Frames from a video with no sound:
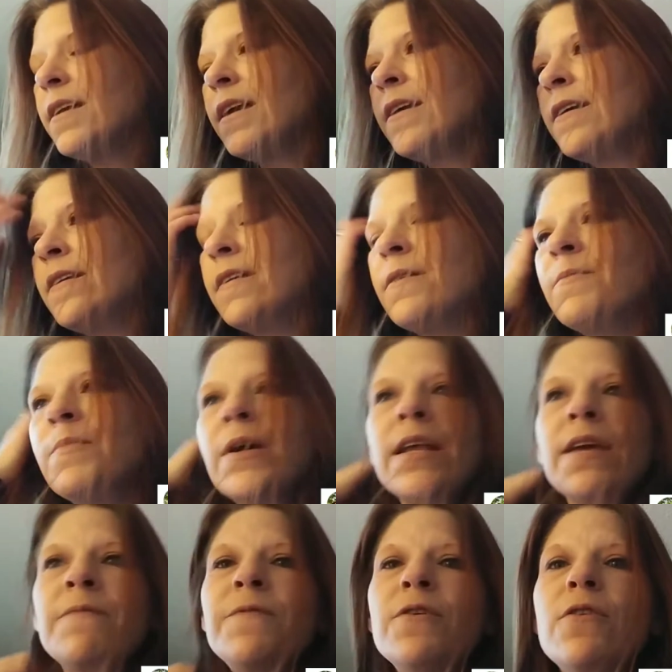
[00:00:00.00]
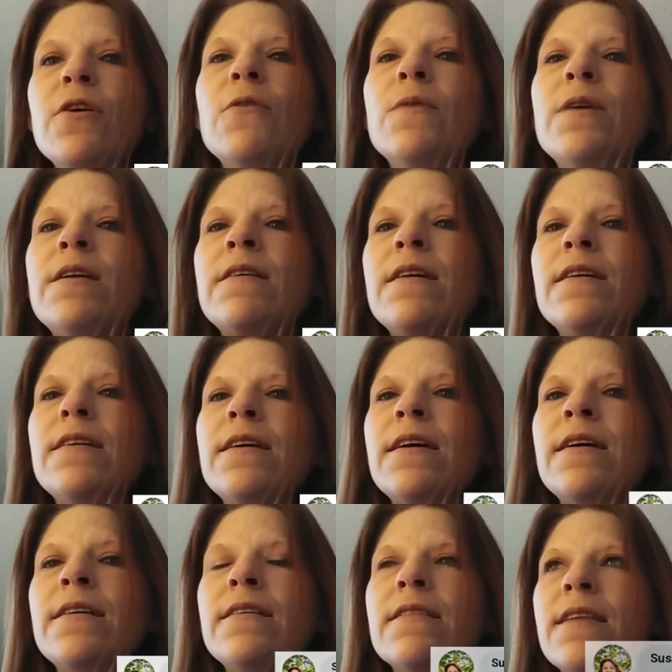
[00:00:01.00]
But if you go in,
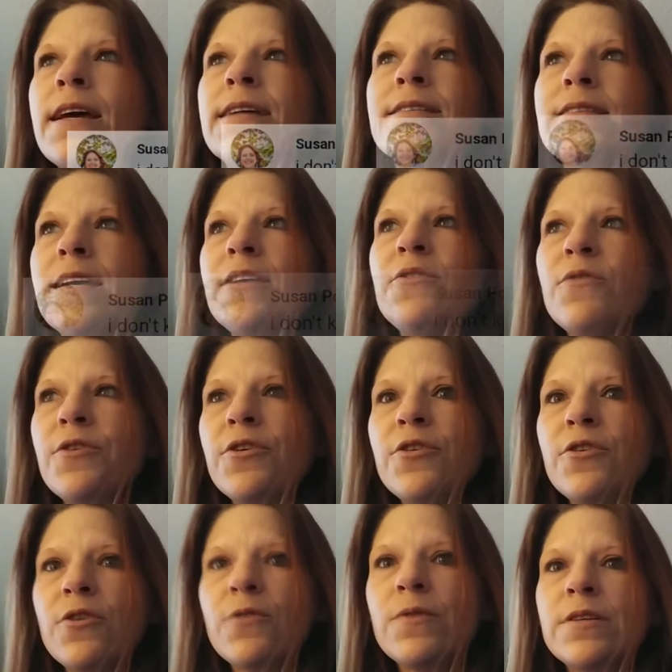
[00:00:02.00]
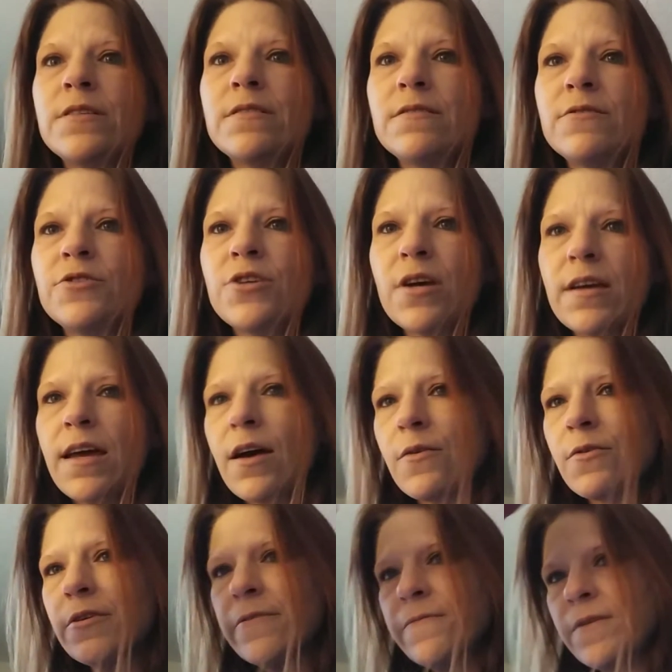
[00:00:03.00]
and like I said, you can go and check
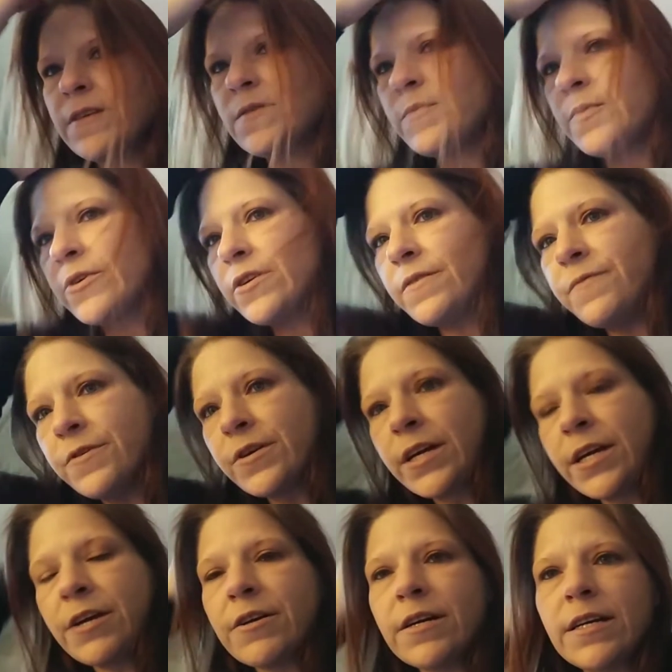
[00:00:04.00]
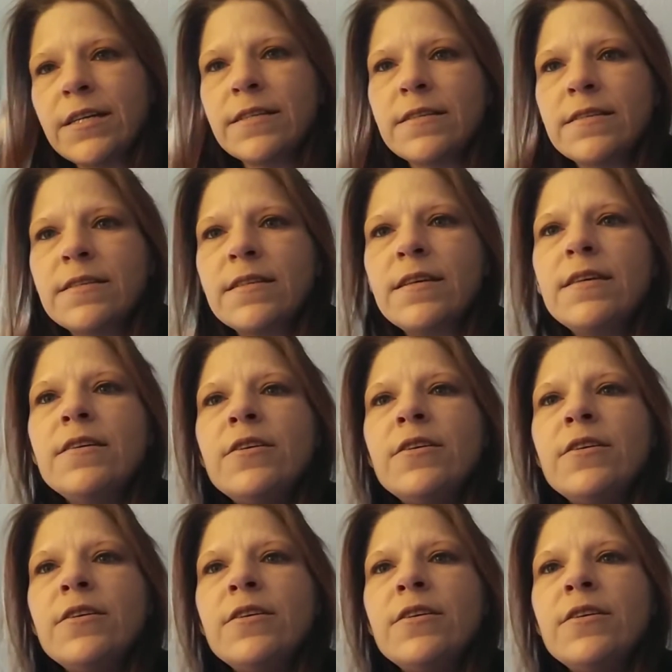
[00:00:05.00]
out her Facebook if you're curious.